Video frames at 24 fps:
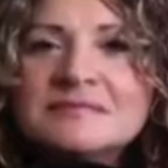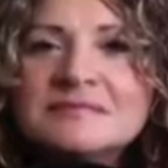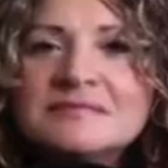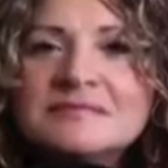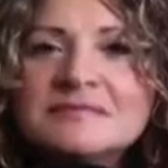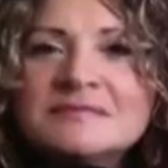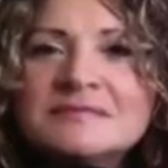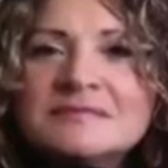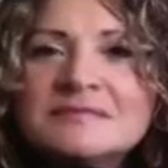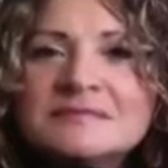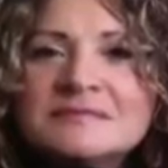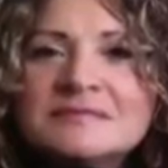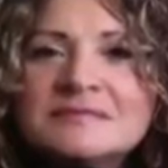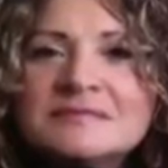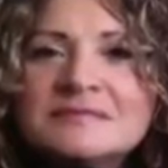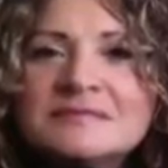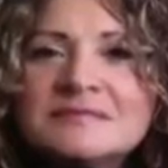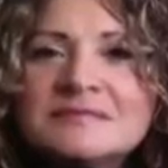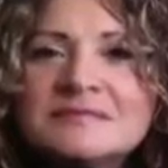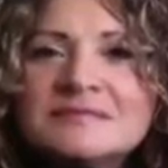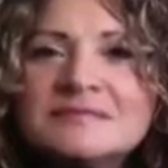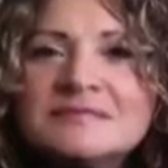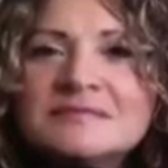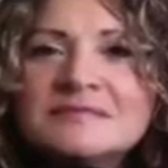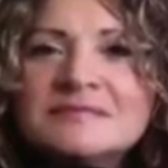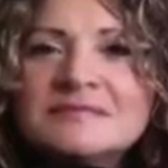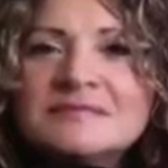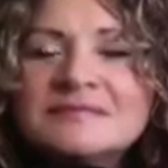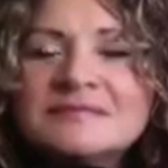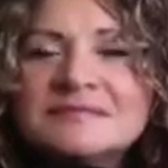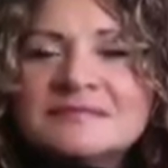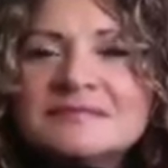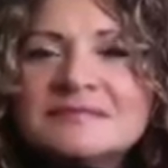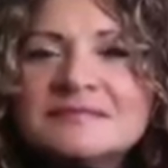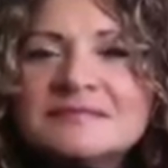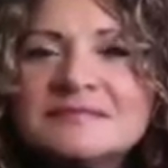
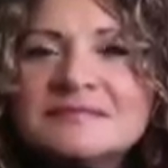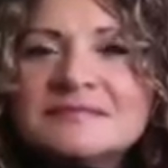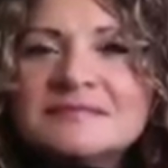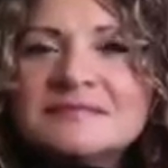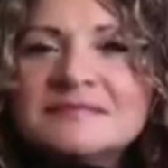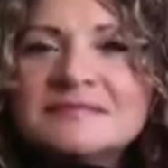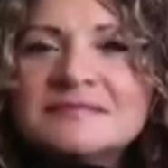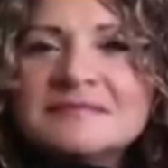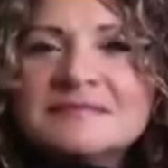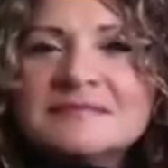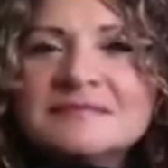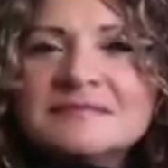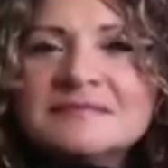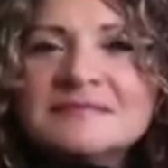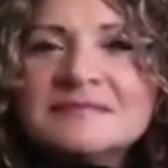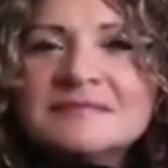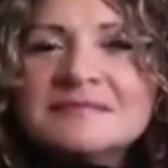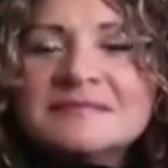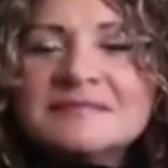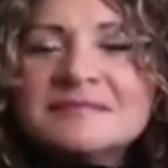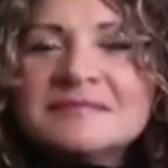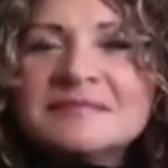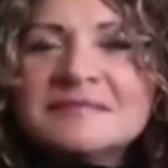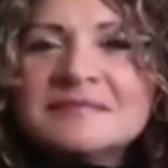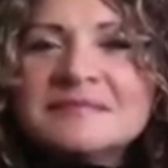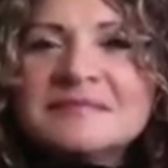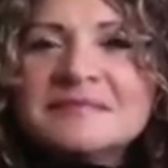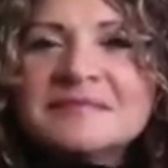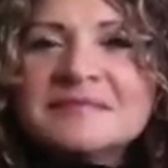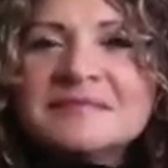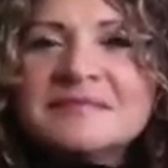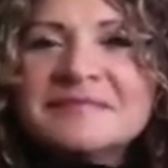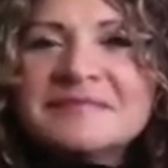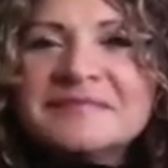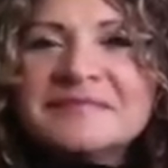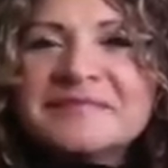
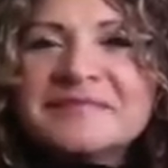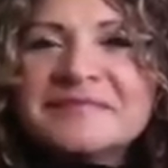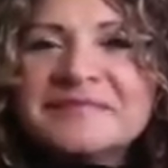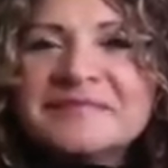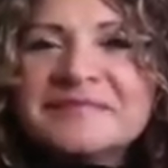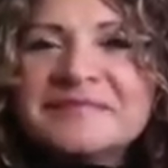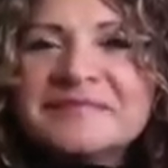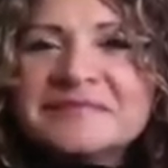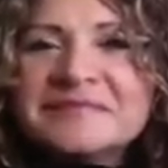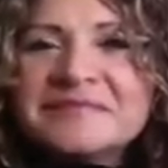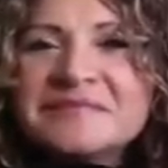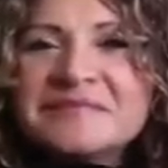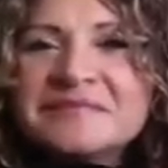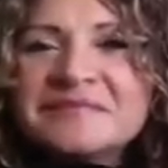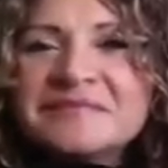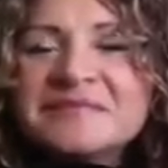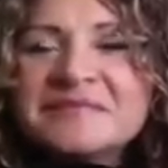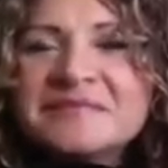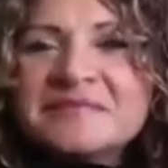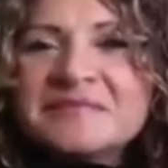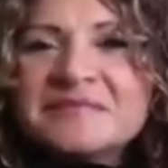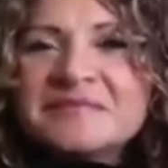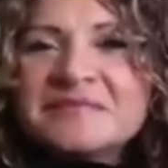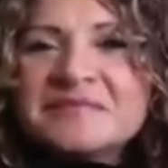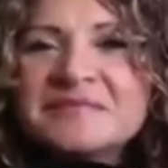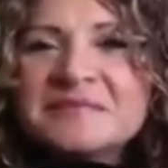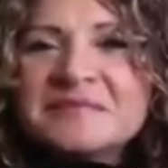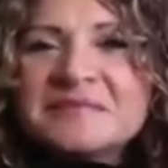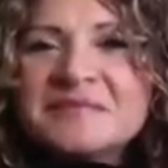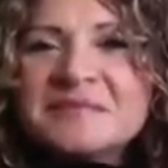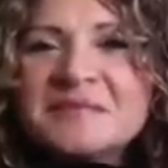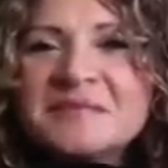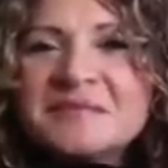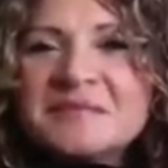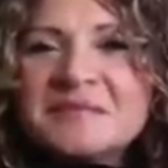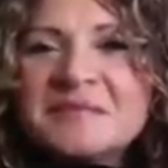
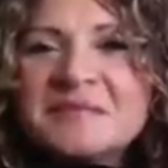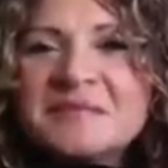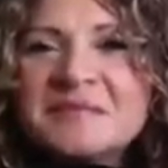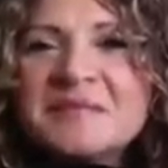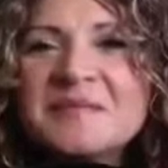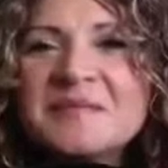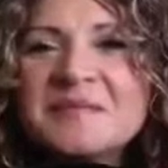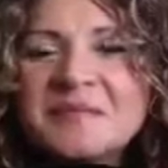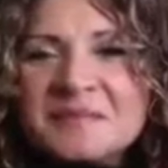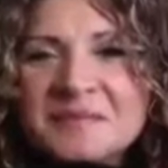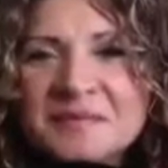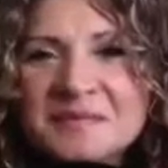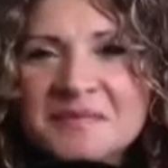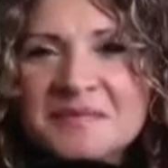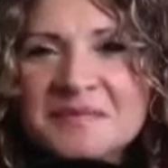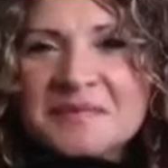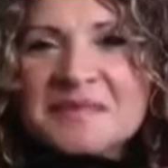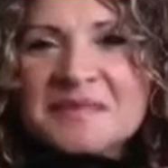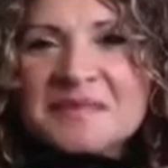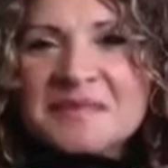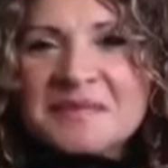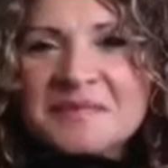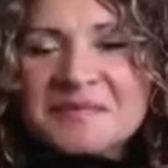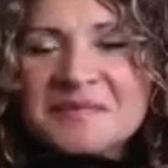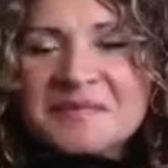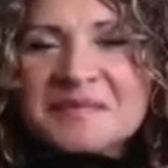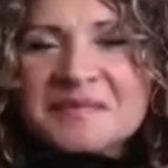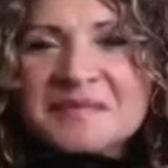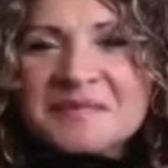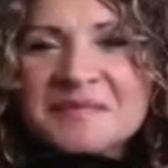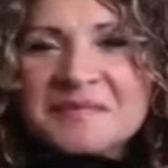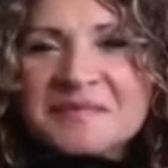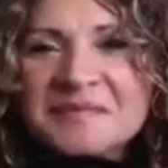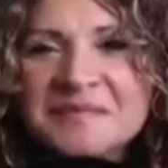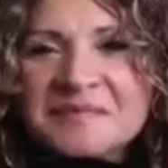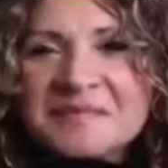
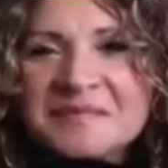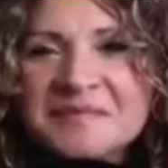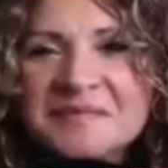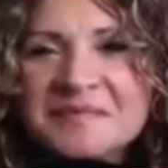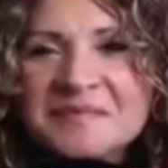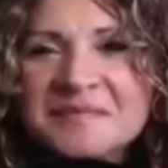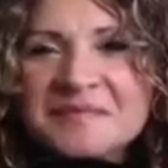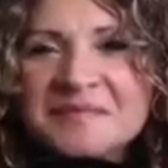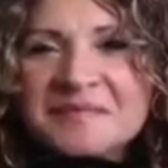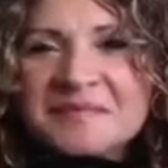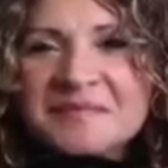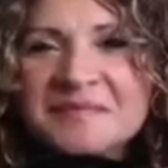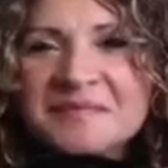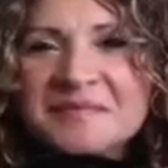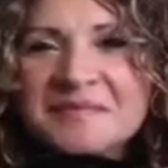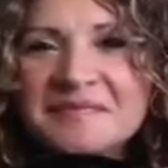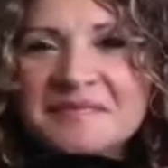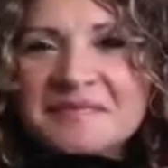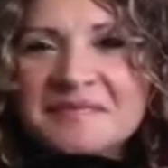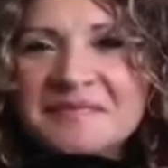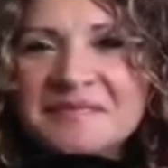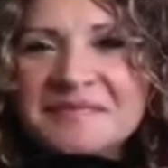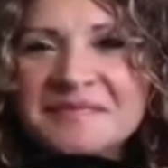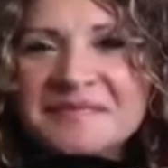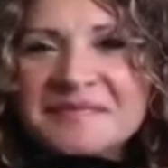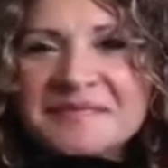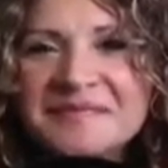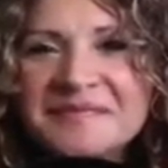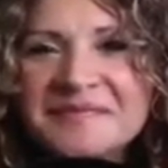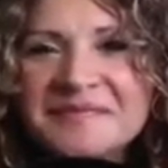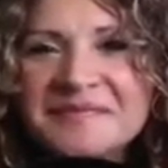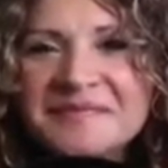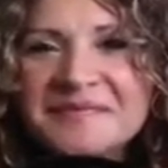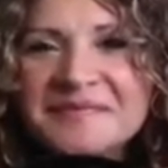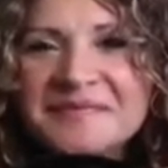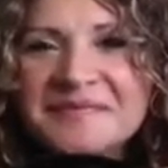
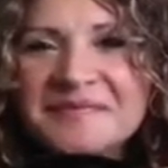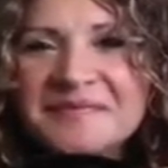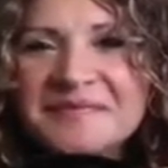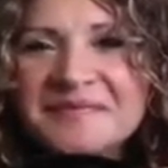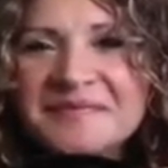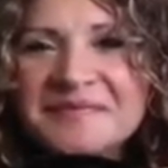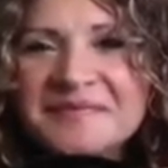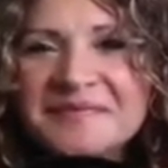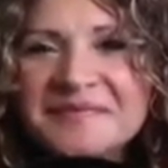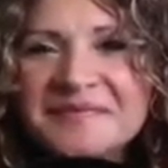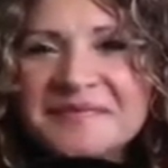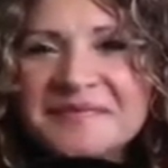This person isn't speaking.